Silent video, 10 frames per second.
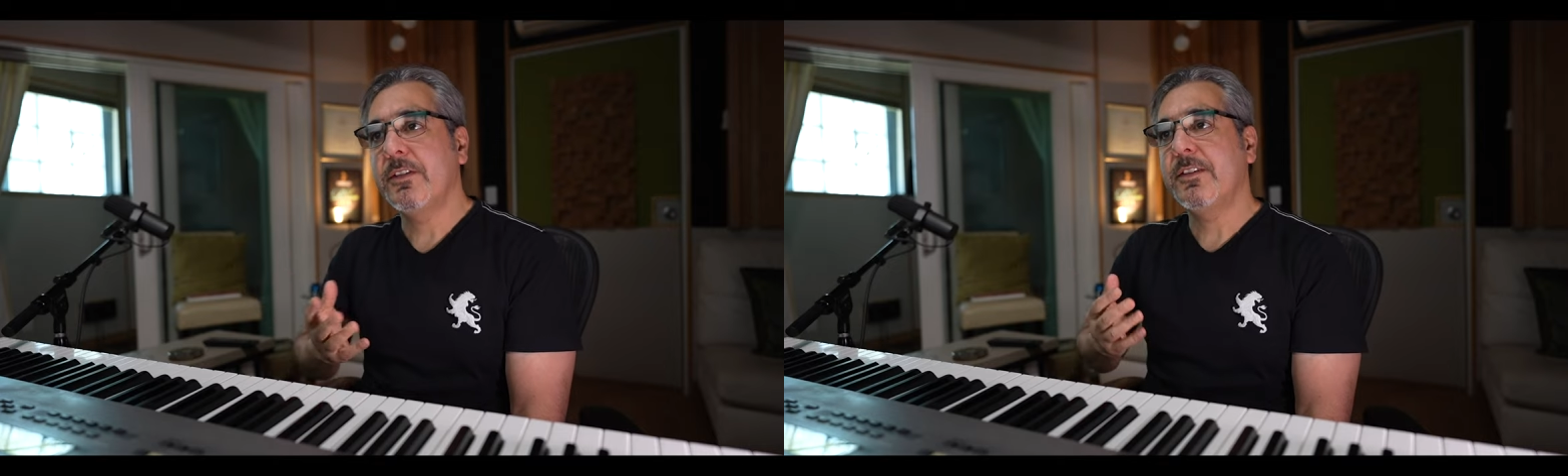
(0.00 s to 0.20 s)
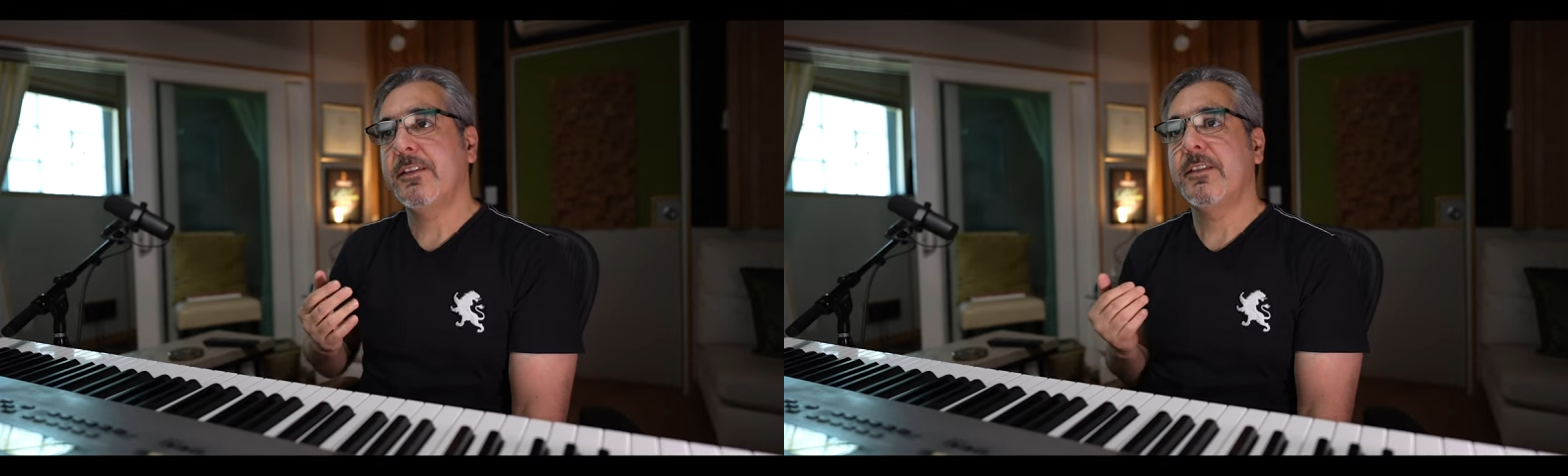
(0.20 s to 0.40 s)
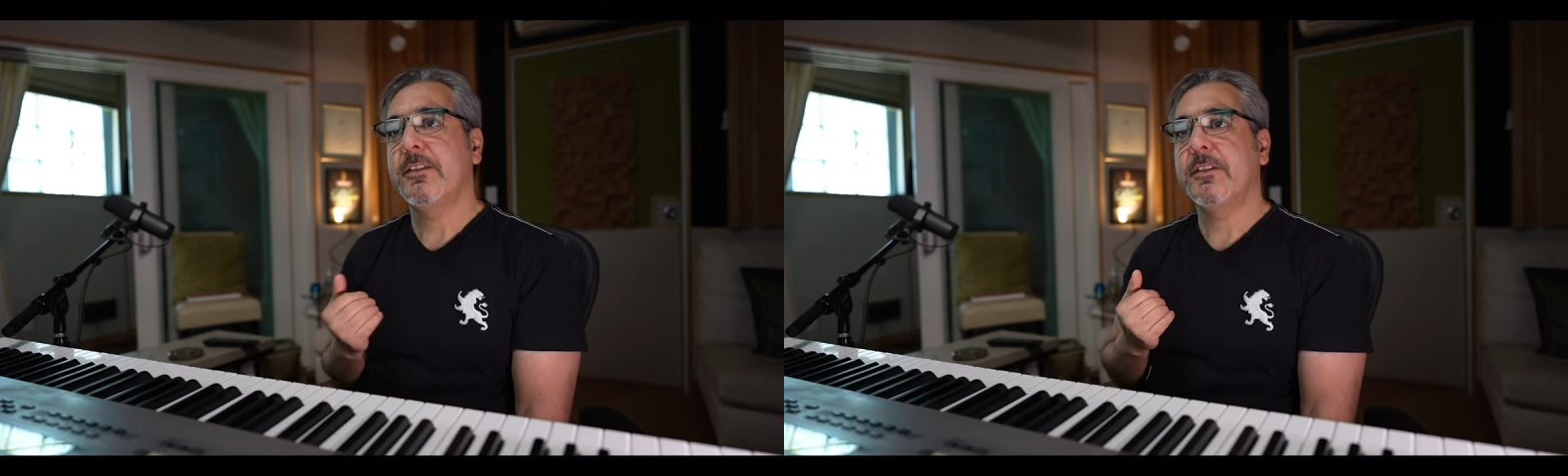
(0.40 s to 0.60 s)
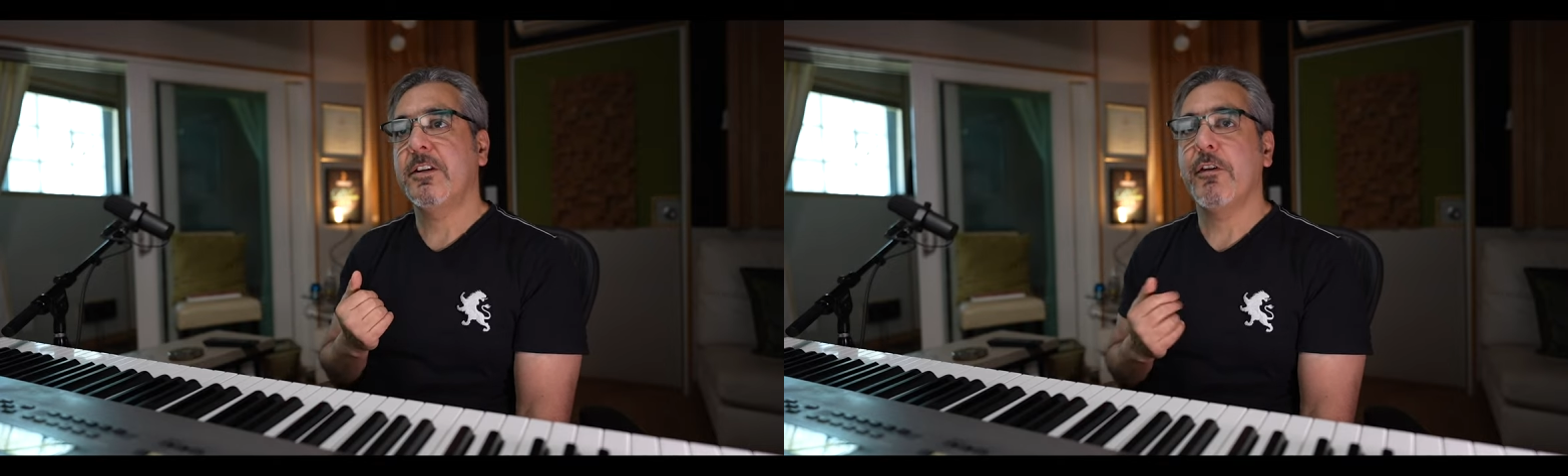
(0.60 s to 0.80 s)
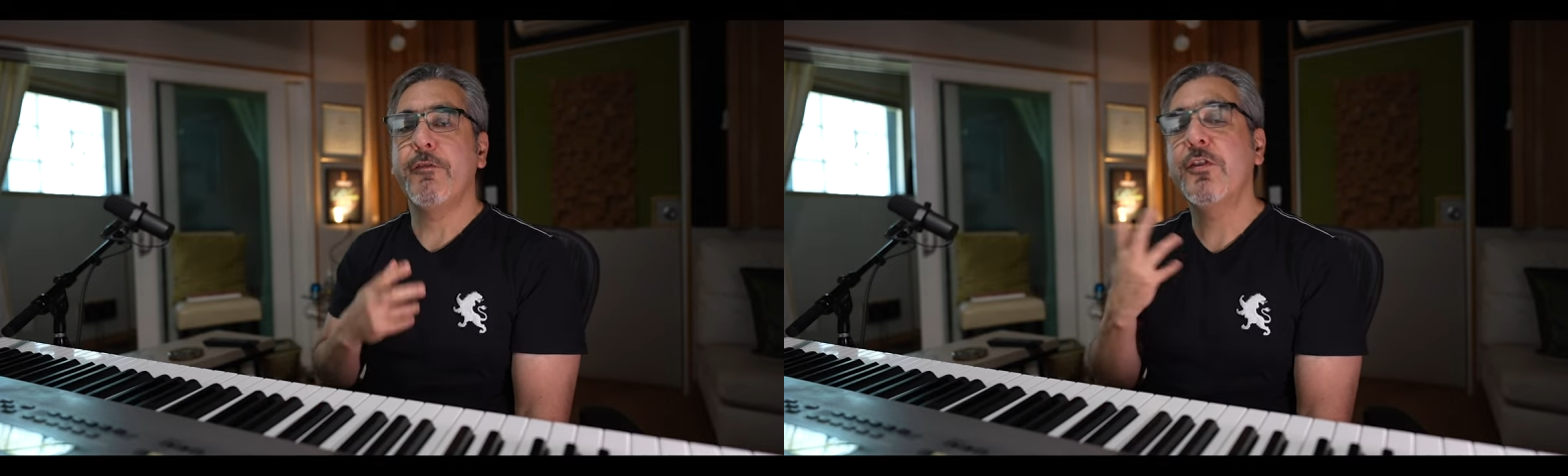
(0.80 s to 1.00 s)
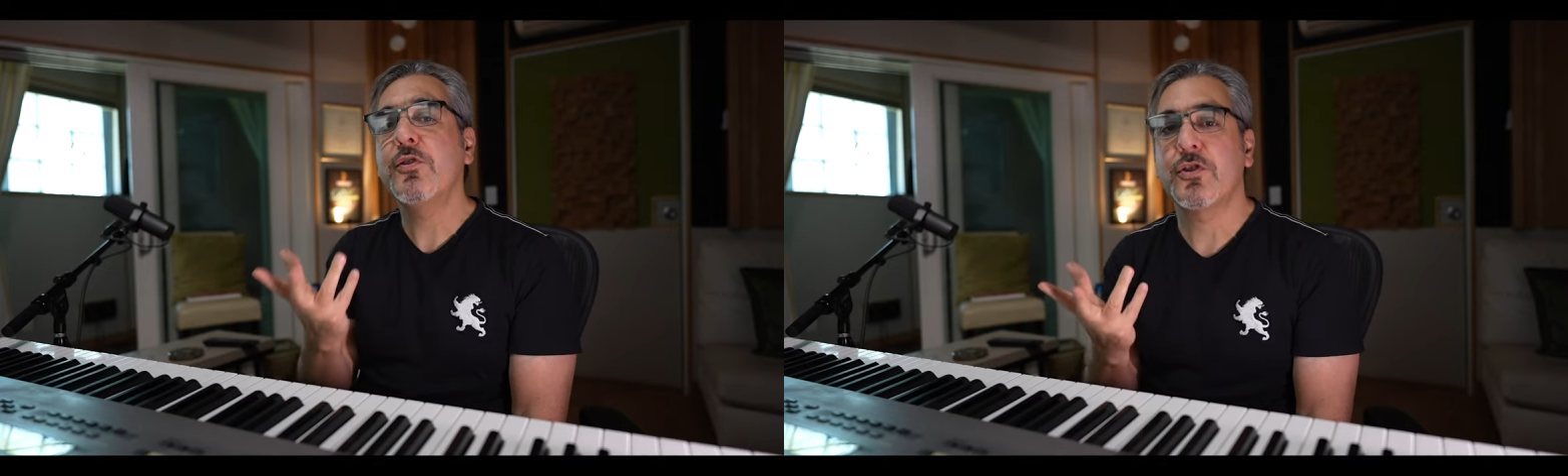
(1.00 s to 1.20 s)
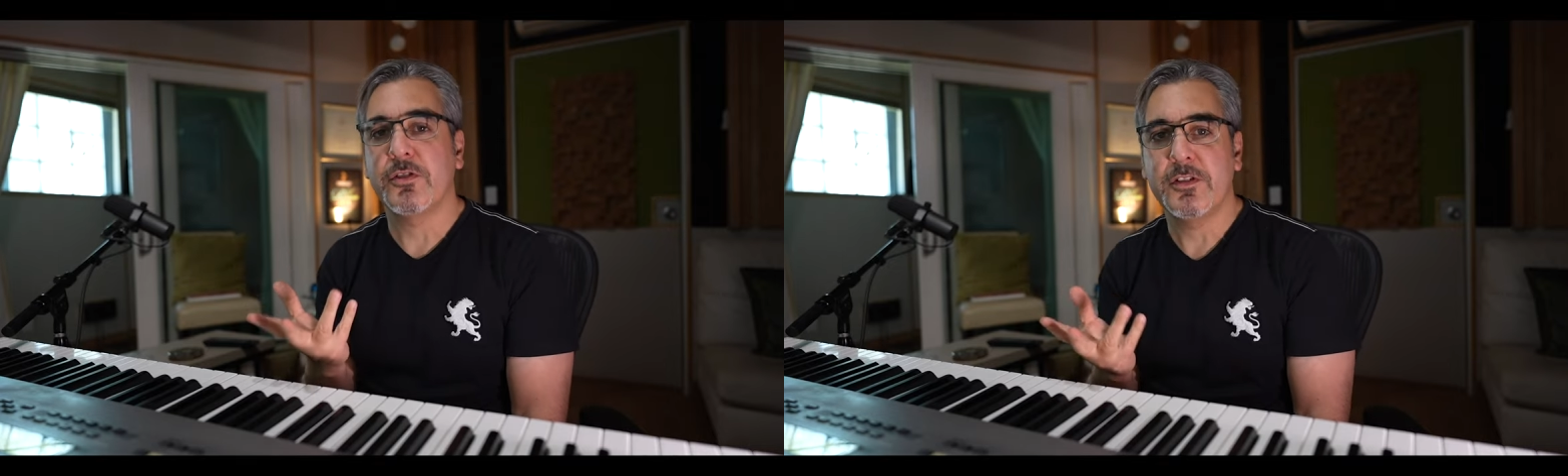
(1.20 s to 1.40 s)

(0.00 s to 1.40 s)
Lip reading: it's a confusion.